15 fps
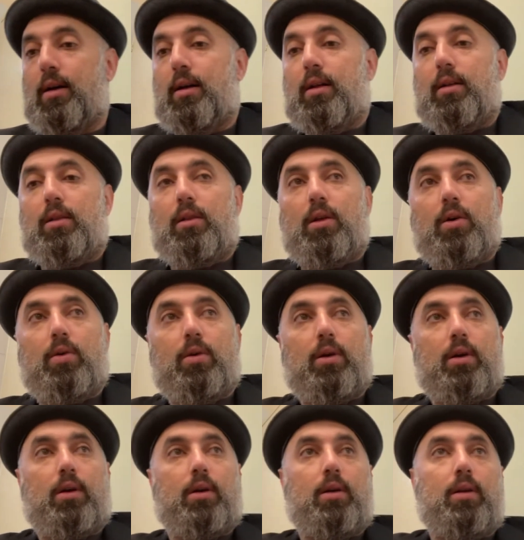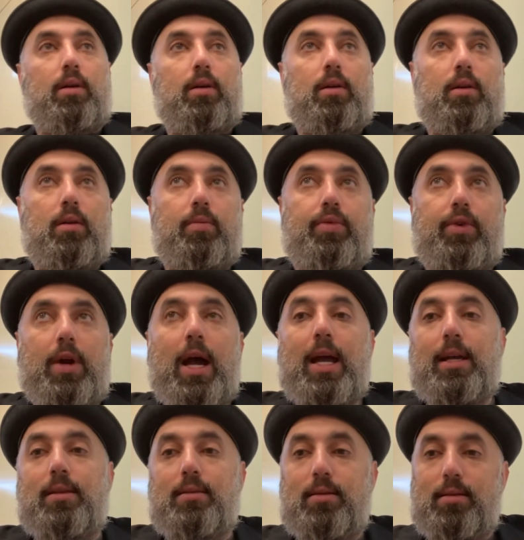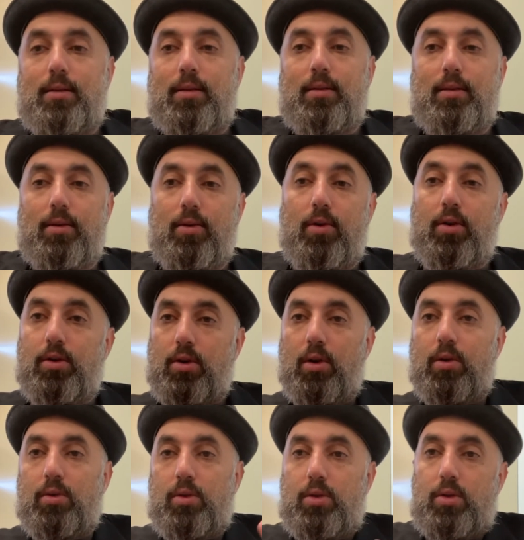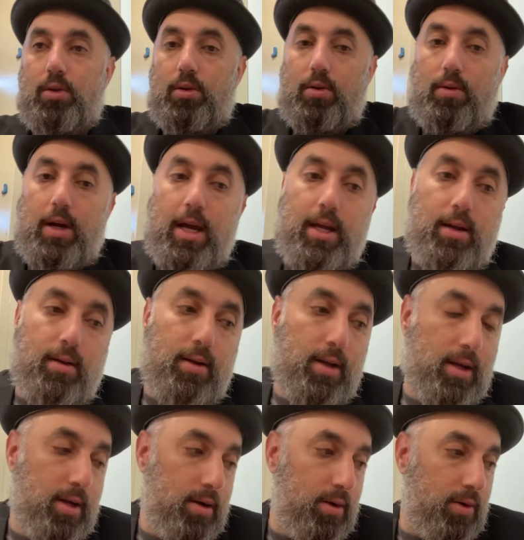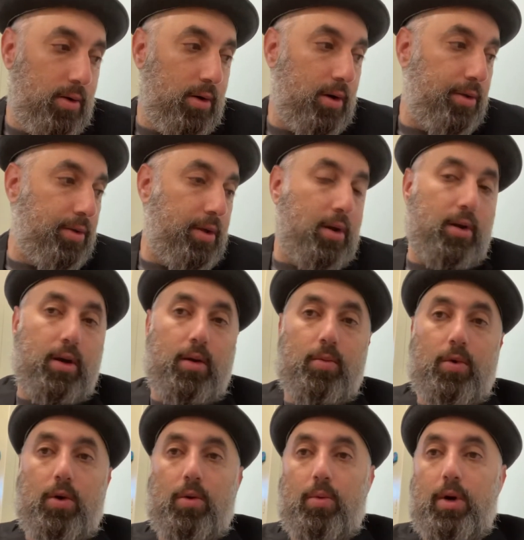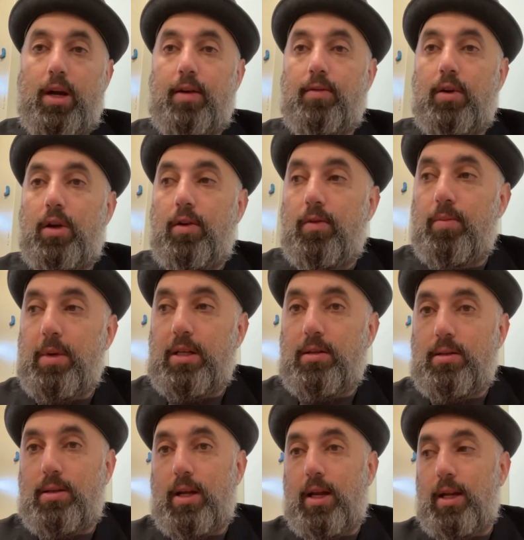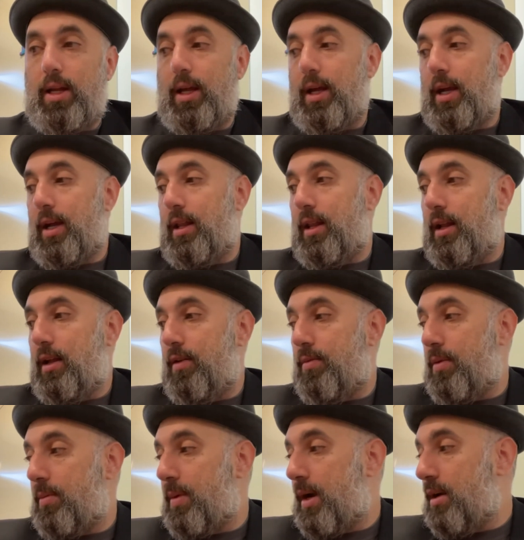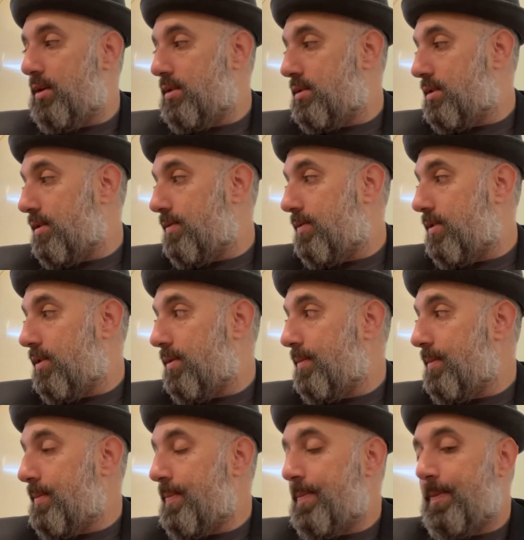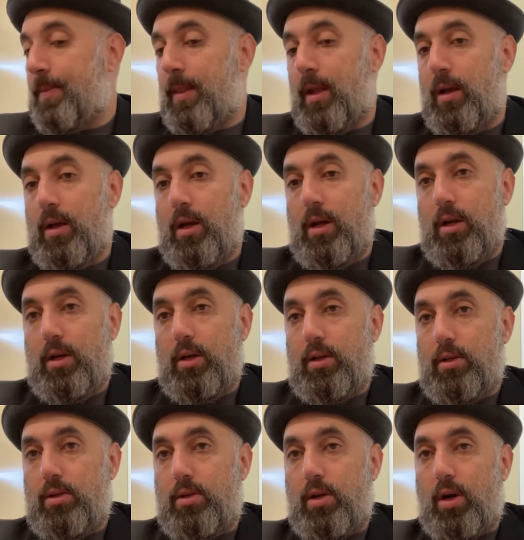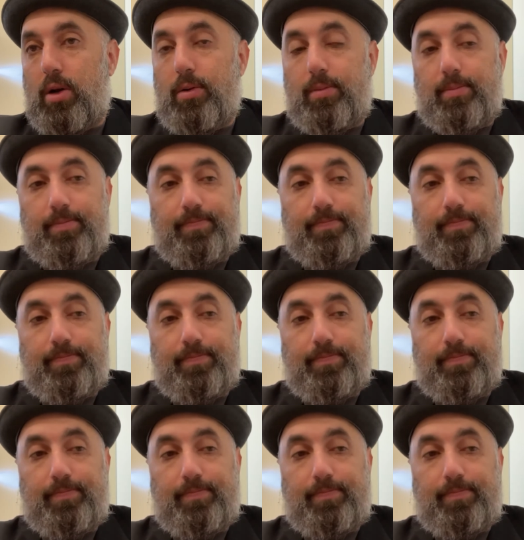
lower price, or Doge, right? Or Ethereum, or whatever you've been studying and that you've prepared yourself for. So,